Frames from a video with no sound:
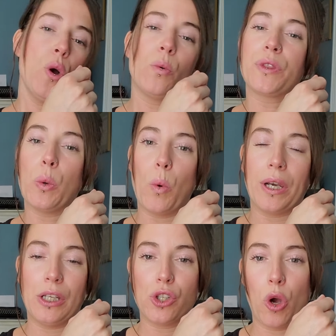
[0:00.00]
with a
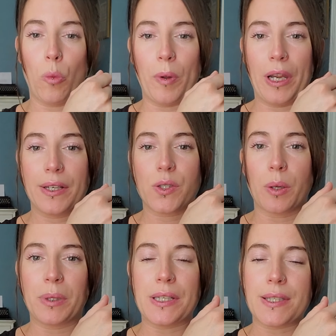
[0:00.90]
1-inch opening. So I'm
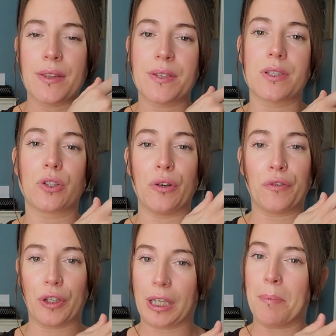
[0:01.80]
gonna say this is good
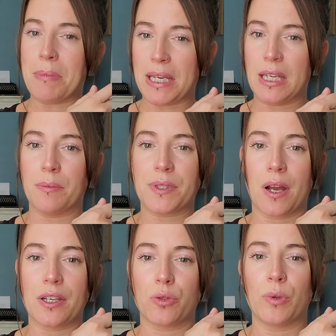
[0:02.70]
for like a
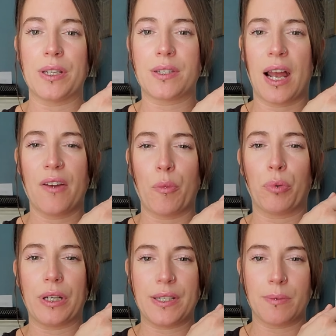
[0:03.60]
medium-sized wrist. I have a
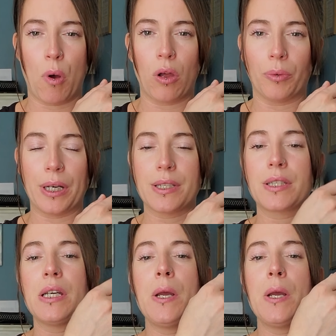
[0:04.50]
pretty small wrist.